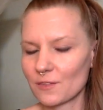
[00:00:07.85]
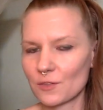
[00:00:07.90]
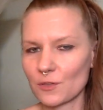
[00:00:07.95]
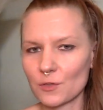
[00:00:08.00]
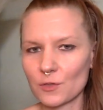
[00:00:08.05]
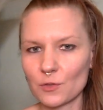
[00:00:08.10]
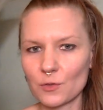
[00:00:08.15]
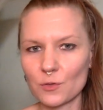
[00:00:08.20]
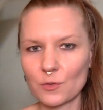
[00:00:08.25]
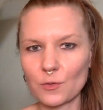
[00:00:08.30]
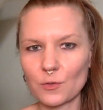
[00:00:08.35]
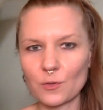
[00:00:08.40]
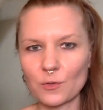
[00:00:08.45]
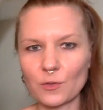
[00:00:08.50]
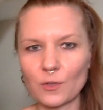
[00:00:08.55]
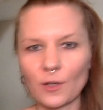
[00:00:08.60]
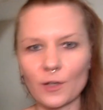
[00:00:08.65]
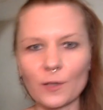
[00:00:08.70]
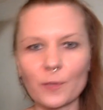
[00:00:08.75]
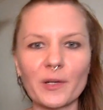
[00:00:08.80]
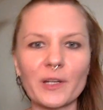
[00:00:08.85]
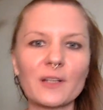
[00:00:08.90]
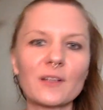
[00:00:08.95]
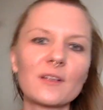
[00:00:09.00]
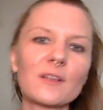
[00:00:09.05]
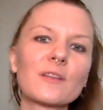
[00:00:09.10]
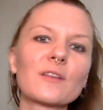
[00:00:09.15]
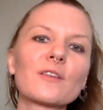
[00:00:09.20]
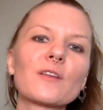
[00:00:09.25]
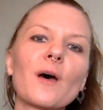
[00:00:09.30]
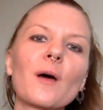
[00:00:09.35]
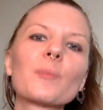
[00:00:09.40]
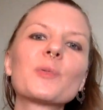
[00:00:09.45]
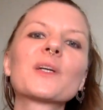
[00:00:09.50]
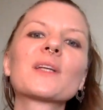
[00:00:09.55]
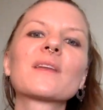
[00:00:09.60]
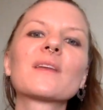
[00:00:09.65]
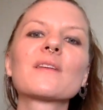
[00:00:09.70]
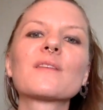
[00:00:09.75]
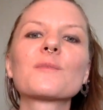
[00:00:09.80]
to talk about another
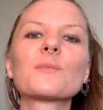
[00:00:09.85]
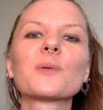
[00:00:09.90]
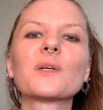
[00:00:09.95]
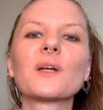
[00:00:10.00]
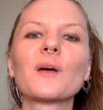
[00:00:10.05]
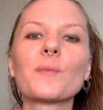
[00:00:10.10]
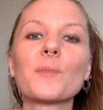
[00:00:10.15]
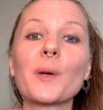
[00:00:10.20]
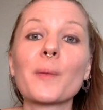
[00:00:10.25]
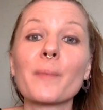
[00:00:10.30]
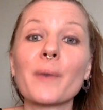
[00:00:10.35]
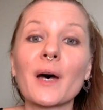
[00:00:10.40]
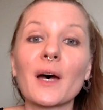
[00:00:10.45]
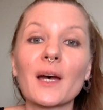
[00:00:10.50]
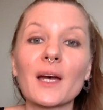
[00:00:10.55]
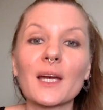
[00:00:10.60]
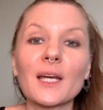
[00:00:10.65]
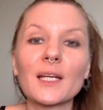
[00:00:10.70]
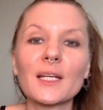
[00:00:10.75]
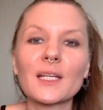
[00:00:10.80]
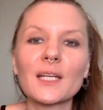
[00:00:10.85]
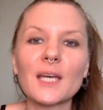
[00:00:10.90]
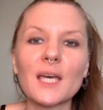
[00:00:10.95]
topic that's been on my mind,